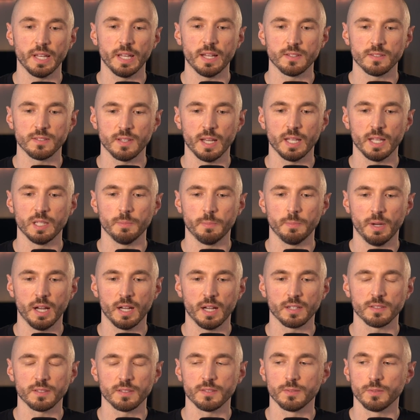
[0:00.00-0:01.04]
outside the
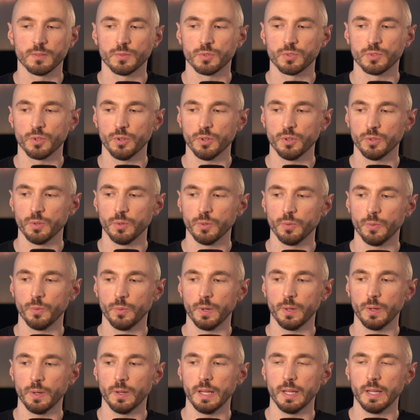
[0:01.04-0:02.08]
box. So
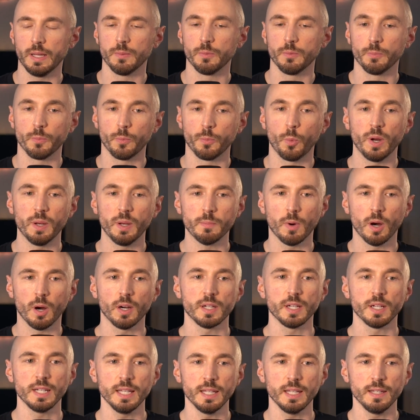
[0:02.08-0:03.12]
when
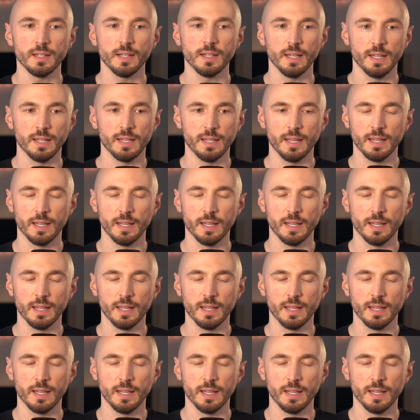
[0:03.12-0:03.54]
marketing